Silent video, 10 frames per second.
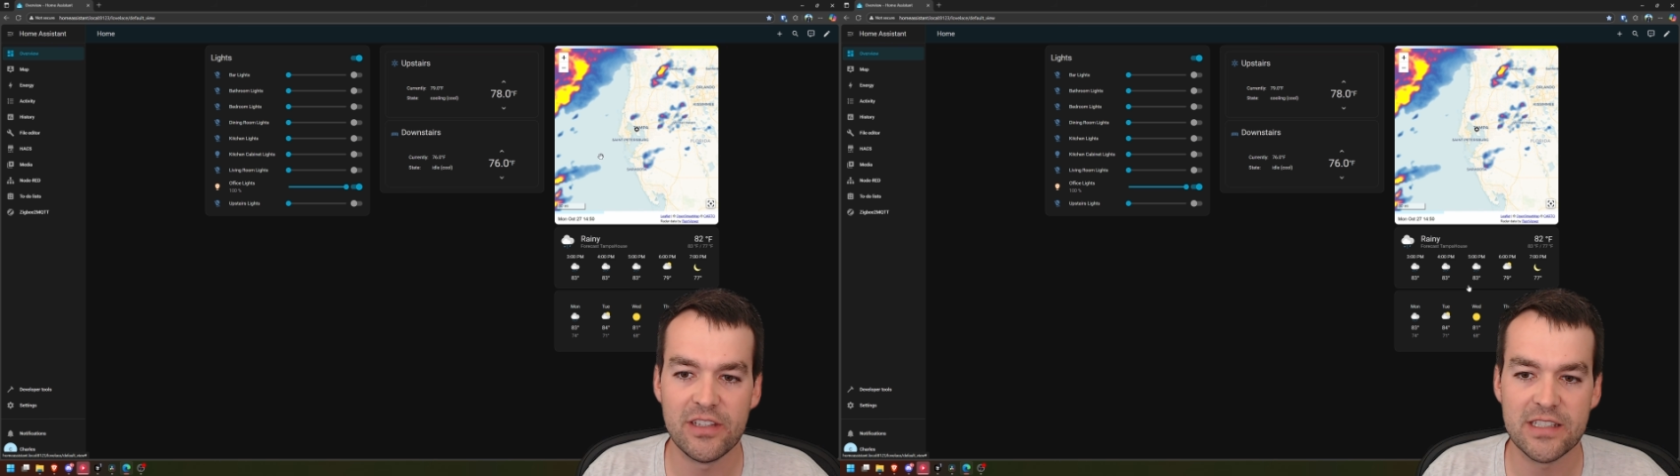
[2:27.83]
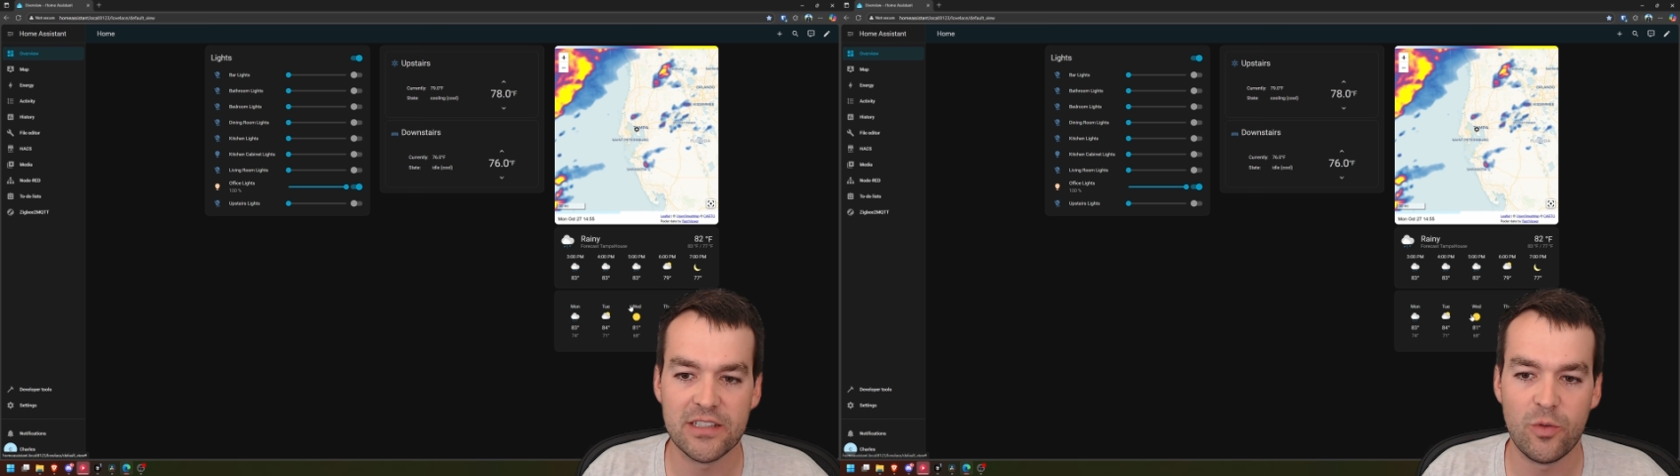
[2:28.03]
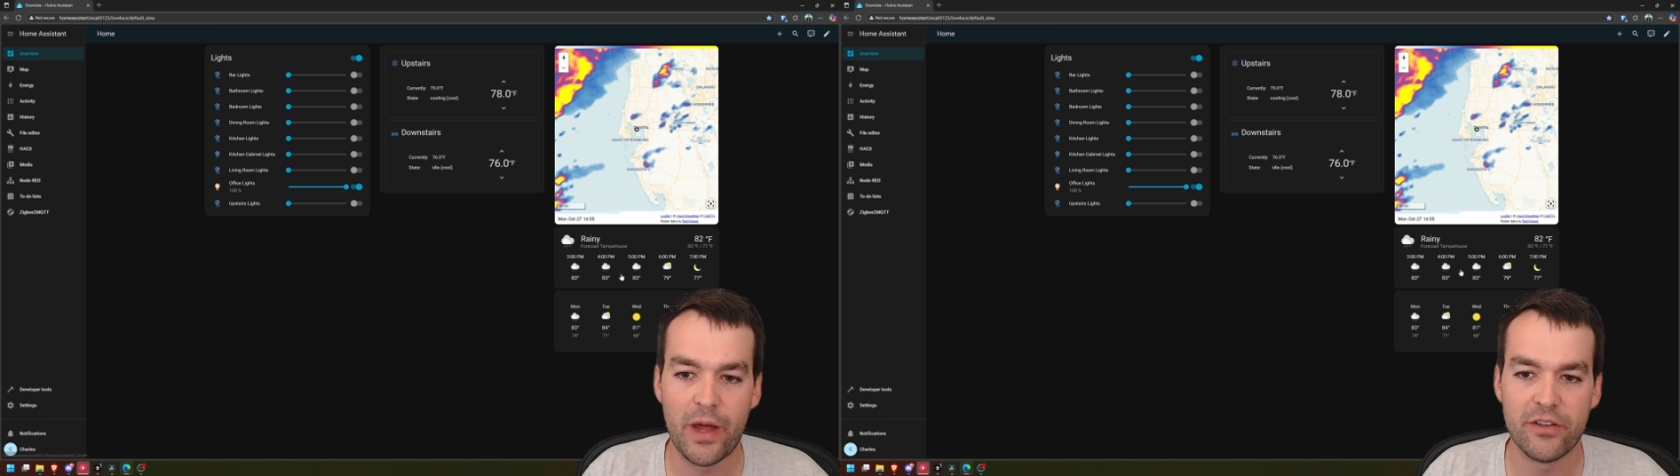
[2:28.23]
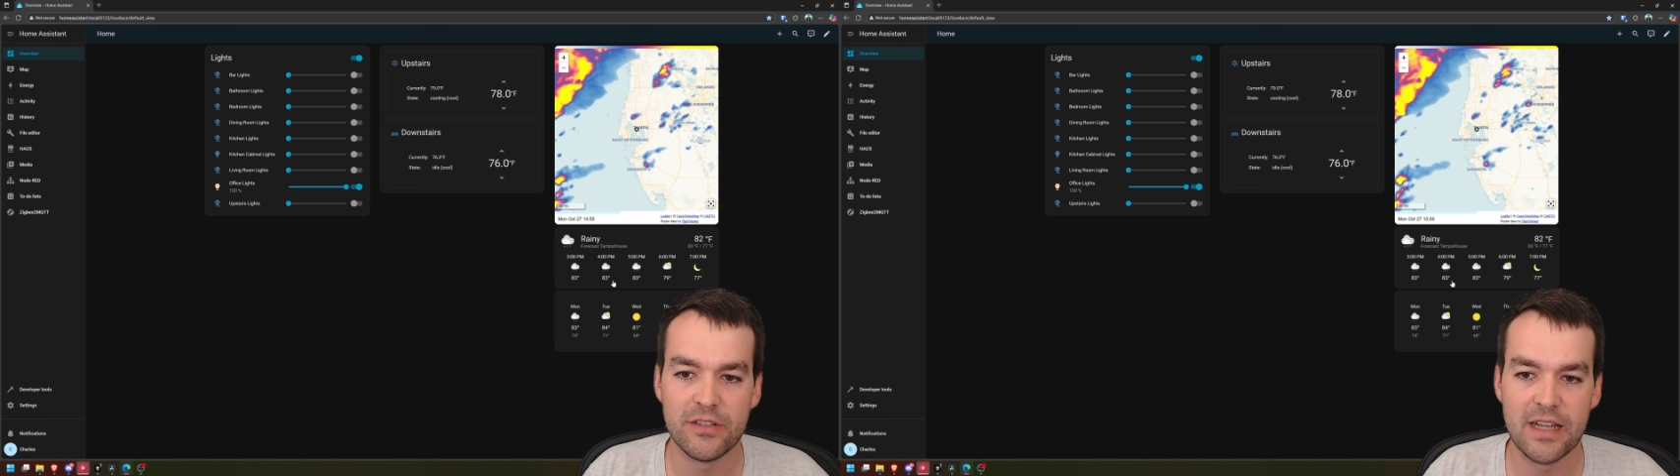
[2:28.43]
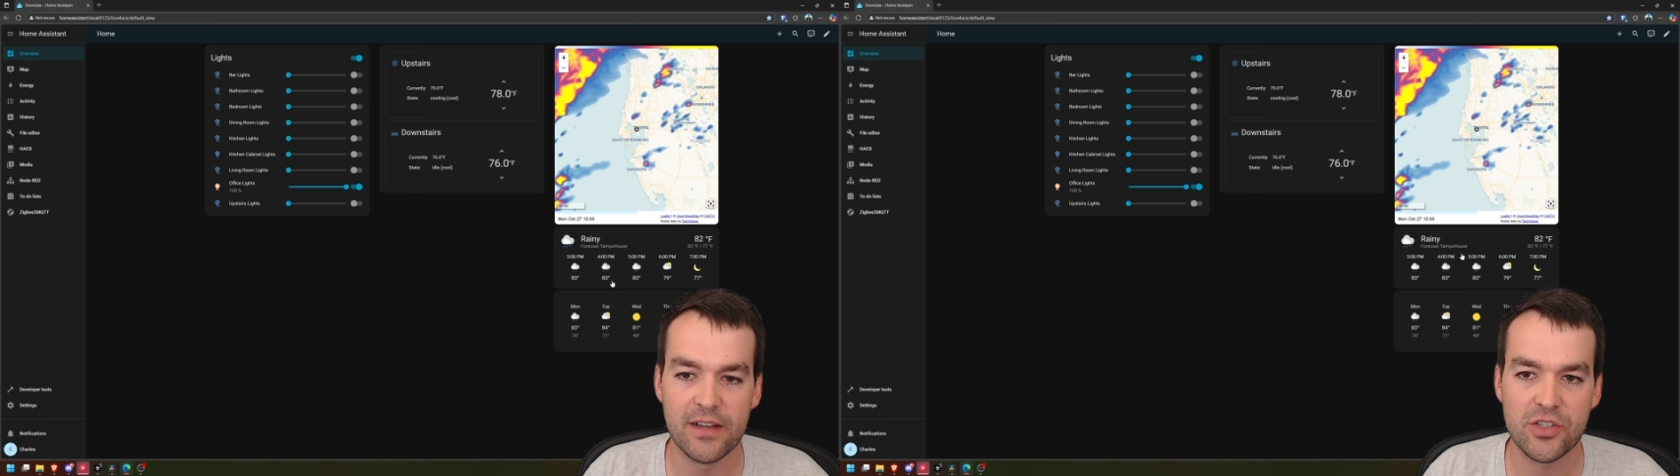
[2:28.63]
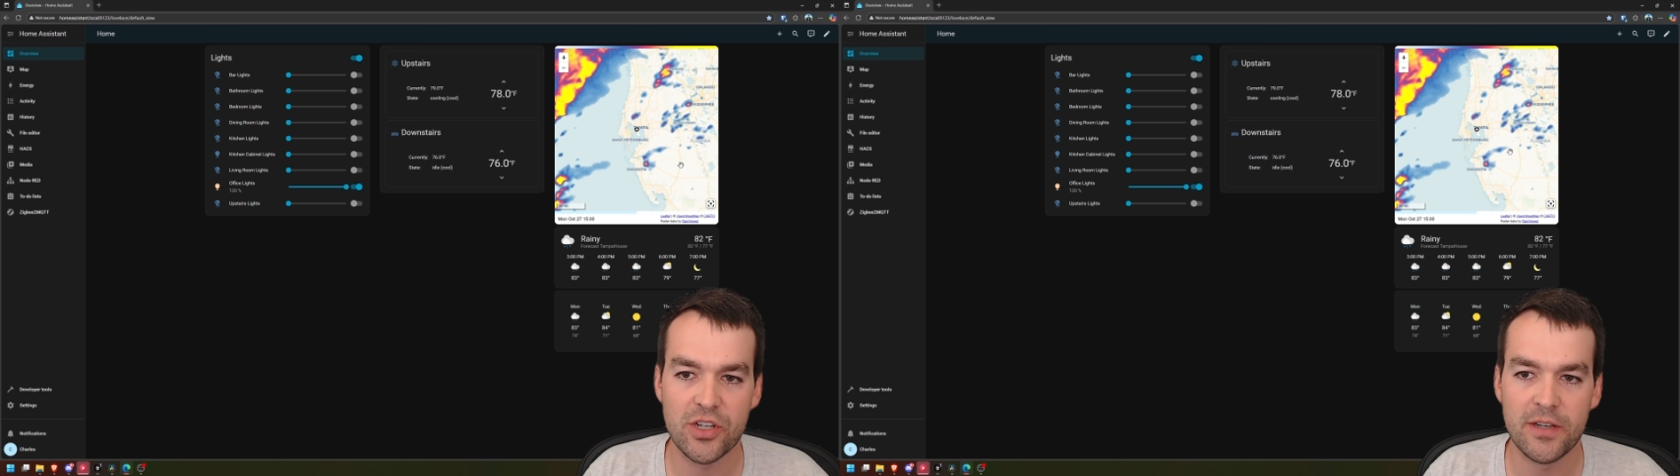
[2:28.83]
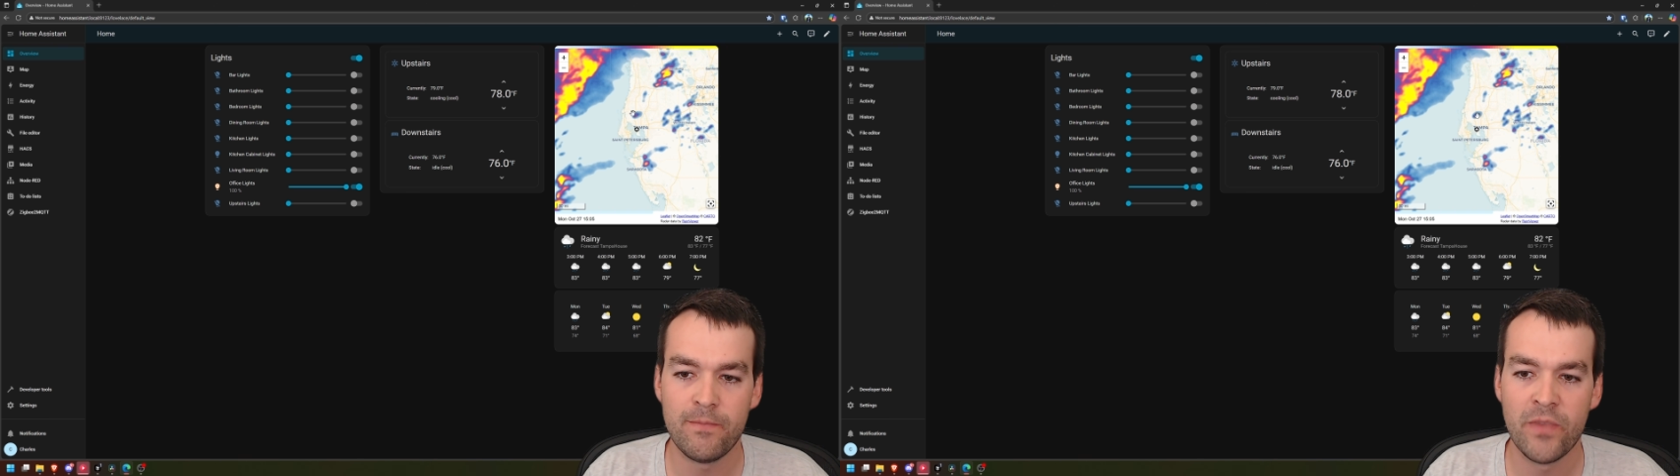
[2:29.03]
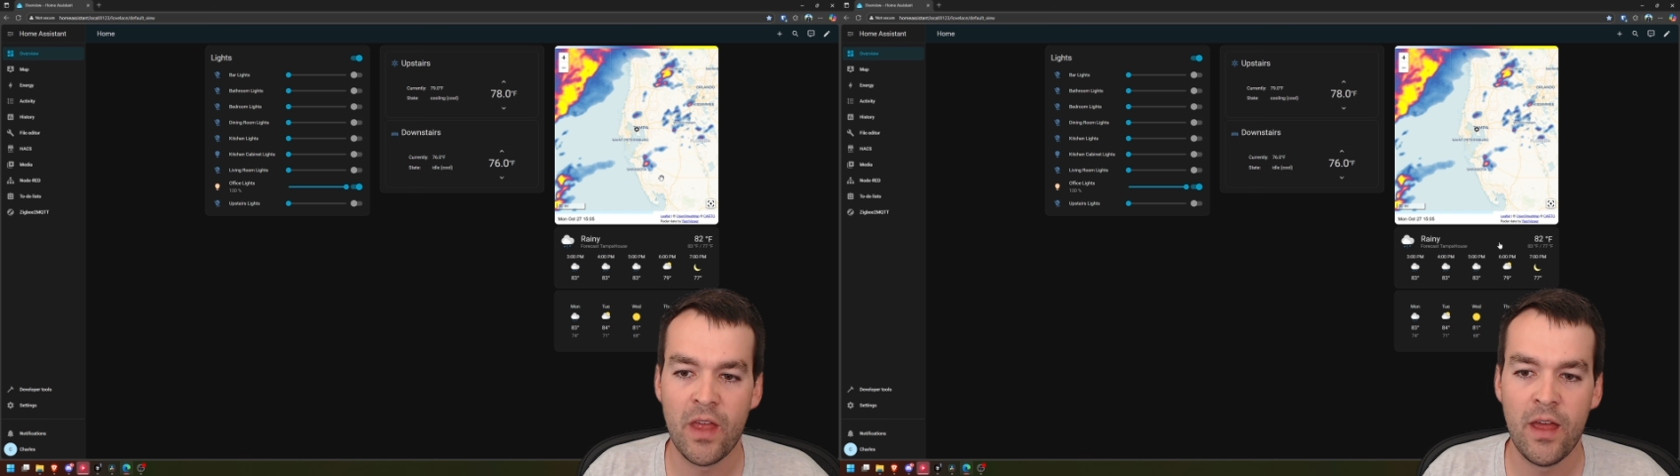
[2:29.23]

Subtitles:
this little weather section.